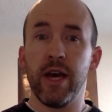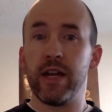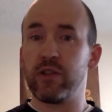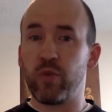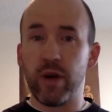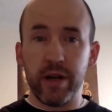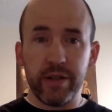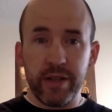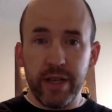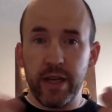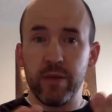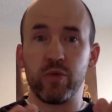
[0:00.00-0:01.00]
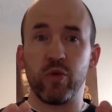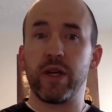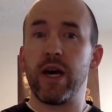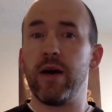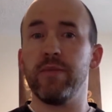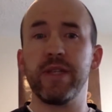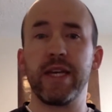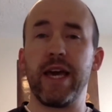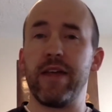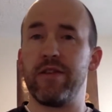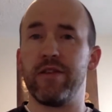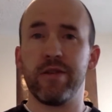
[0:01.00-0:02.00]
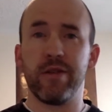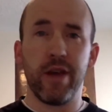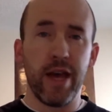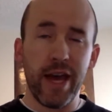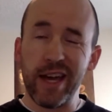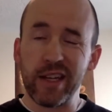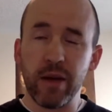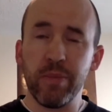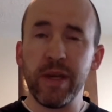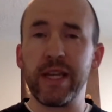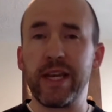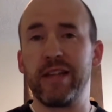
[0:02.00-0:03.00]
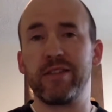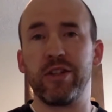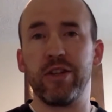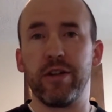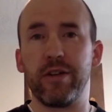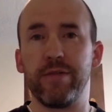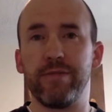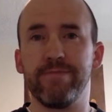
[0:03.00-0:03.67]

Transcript: and it's where teams will come together and compete against each other.